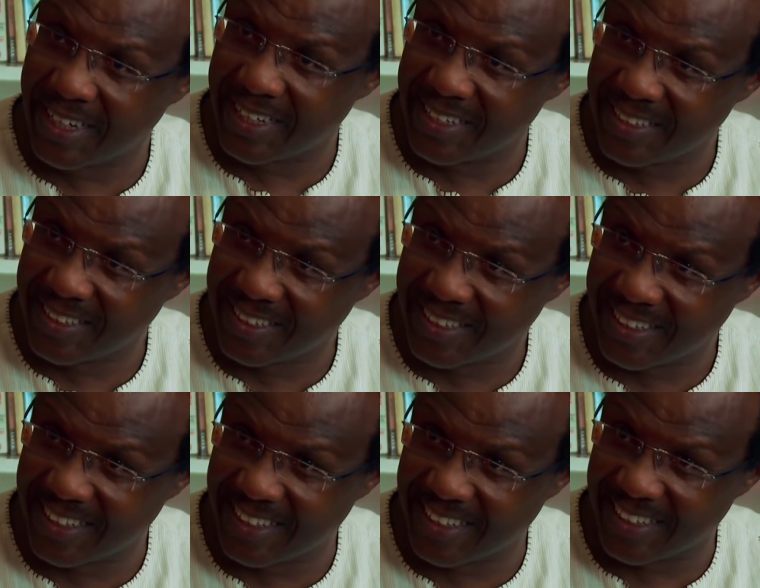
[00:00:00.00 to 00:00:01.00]
against
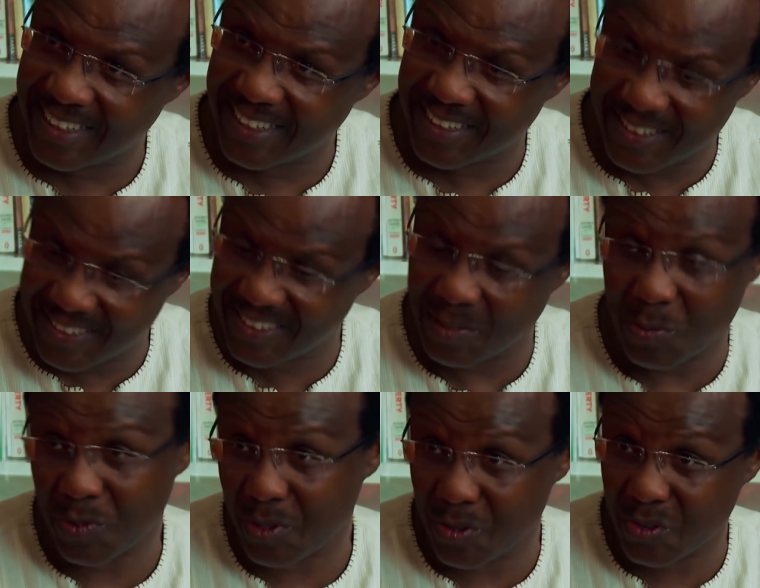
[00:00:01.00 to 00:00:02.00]
some
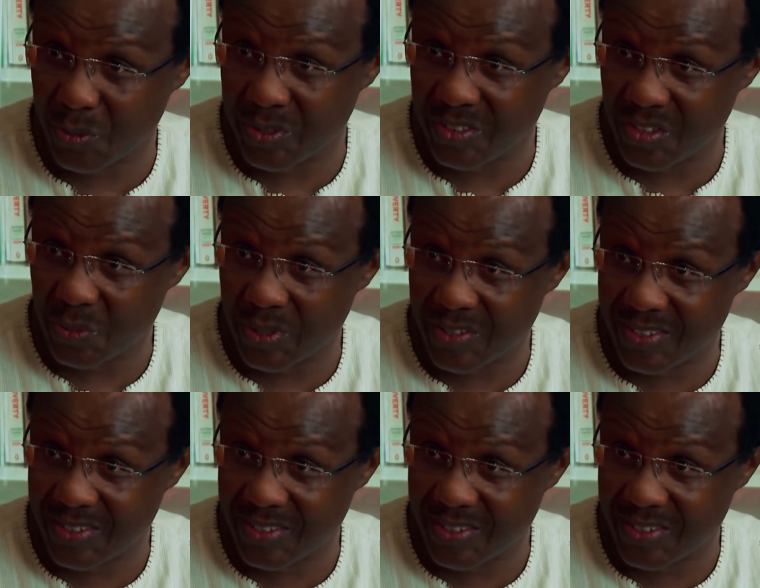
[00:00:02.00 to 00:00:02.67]
of the consequences we are